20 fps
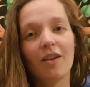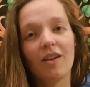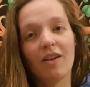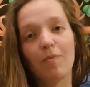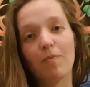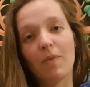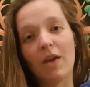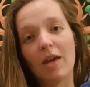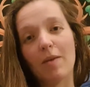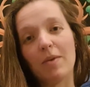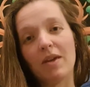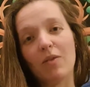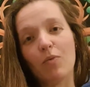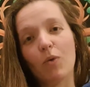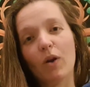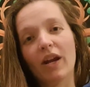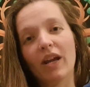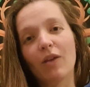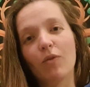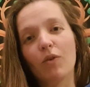Maybe
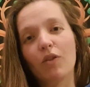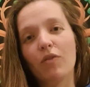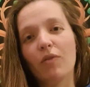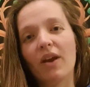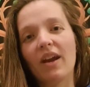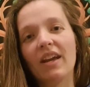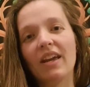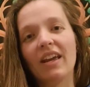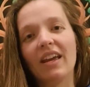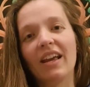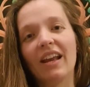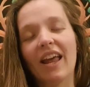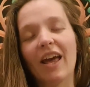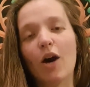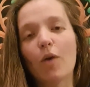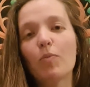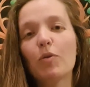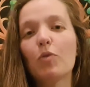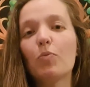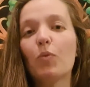working with Reiki can
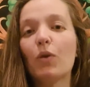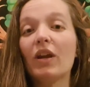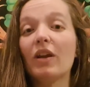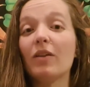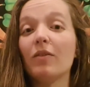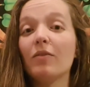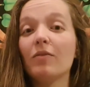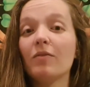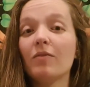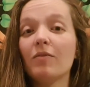help you bring